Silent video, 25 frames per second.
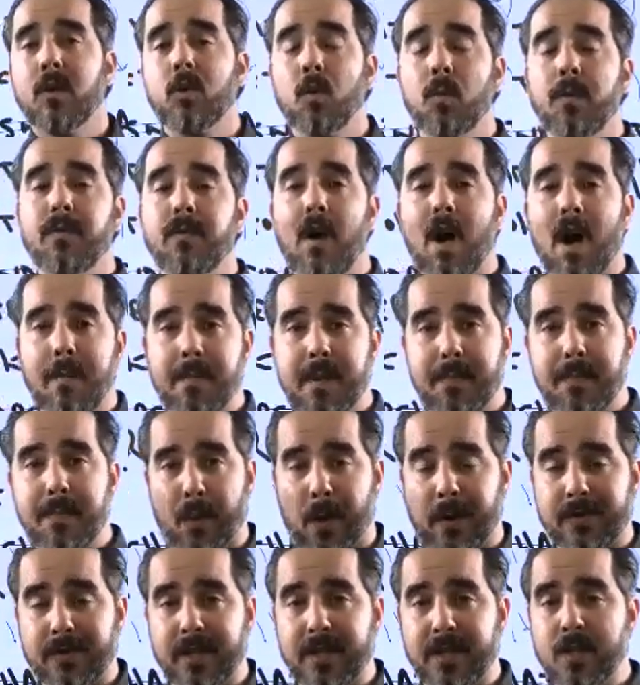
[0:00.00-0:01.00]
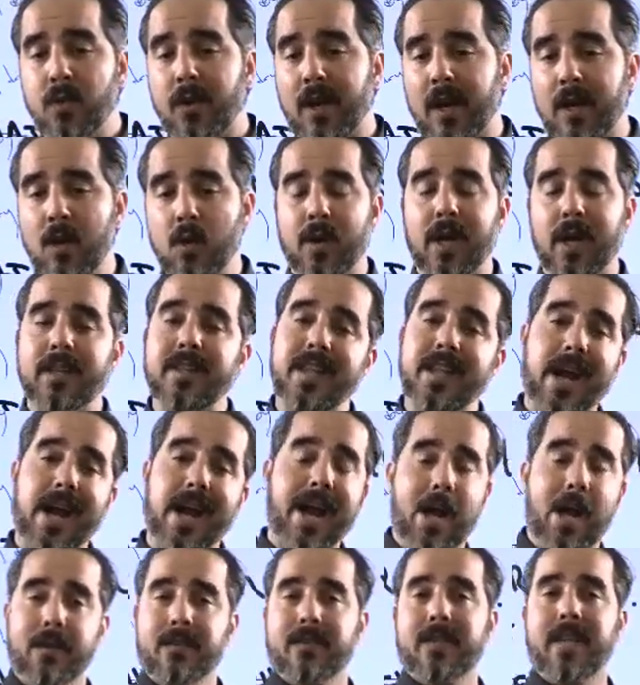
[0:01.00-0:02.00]
do with Omnipresent, you can look at the
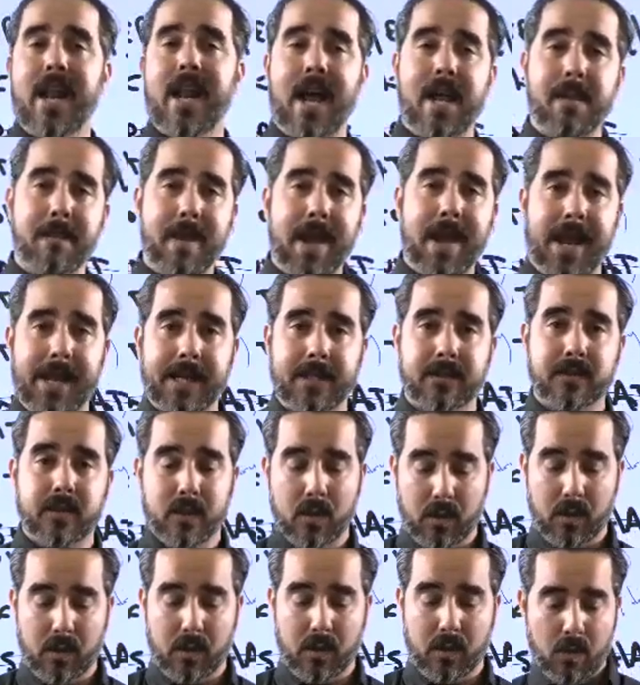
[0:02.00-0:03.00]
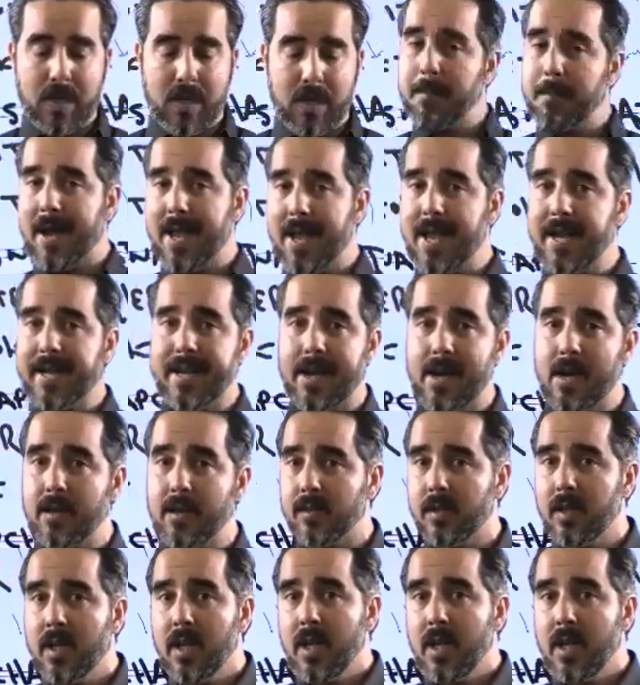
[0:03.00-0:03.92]
accounts that I manage. You can look at my account.